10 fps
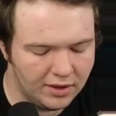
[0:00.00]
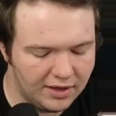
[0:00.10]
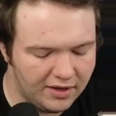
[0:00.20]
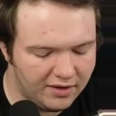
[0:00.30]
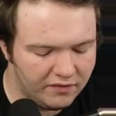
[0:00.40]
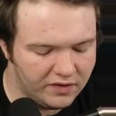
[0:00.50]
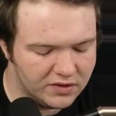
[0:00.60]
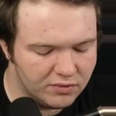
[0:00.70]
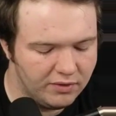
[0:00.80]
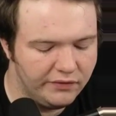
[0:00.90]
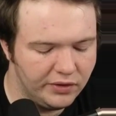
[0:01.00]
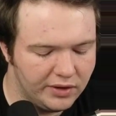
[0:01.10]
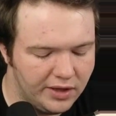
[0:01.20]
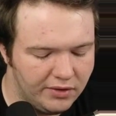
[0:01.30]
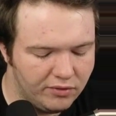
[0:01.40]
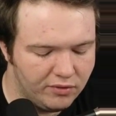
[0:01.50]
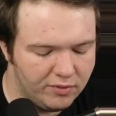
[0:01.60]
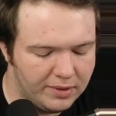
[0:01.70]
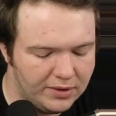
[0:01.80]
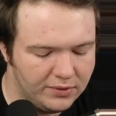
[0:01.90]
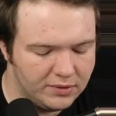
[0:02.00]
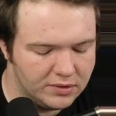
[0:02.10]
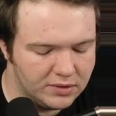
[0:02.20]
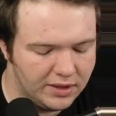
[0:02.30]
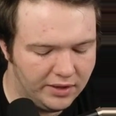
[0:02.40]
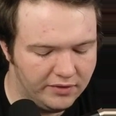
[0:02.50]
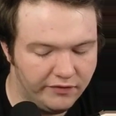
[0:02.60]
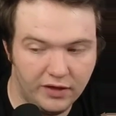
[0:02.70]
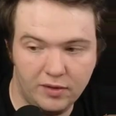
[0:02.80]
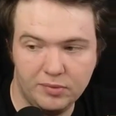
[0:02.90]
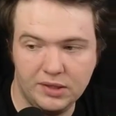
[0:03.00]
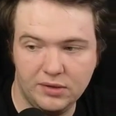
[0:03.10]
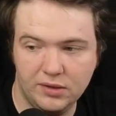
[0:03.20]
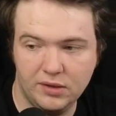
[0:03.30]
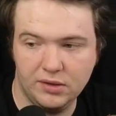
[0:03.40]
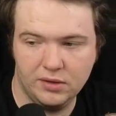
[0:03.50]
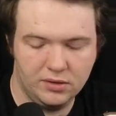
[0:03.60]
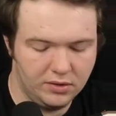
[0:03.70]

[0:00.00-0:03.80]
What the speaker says: have this river cut through the mountains and develop down here.